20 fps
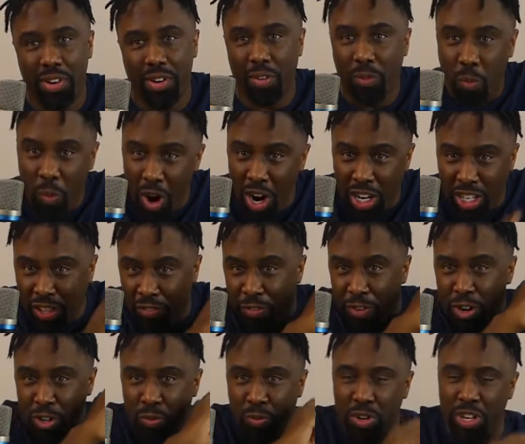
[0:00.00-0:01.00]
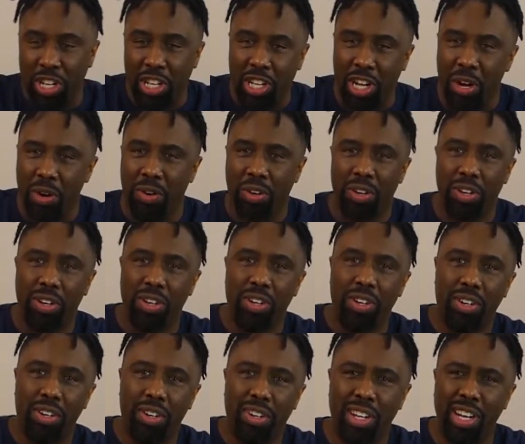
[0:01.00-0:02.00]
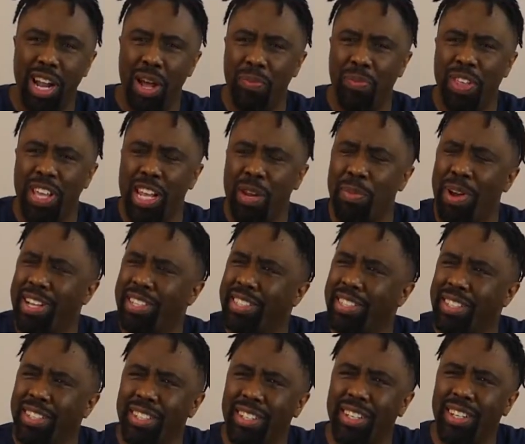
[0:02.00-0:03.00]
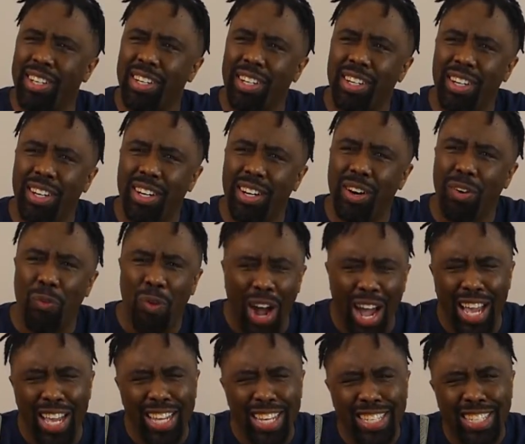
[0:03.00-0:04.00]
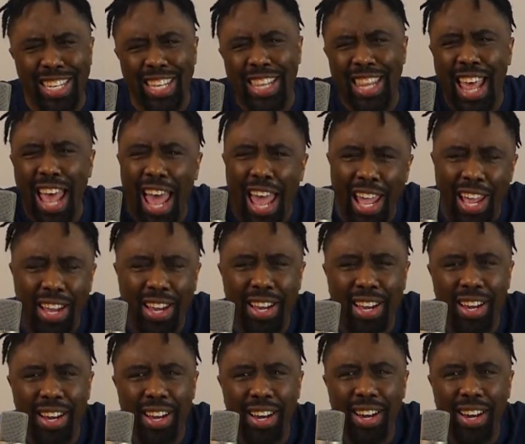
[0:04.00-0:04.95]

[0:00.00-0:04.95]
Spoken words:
The worker's the first one to go. And I'm thinking to myself, why is it that?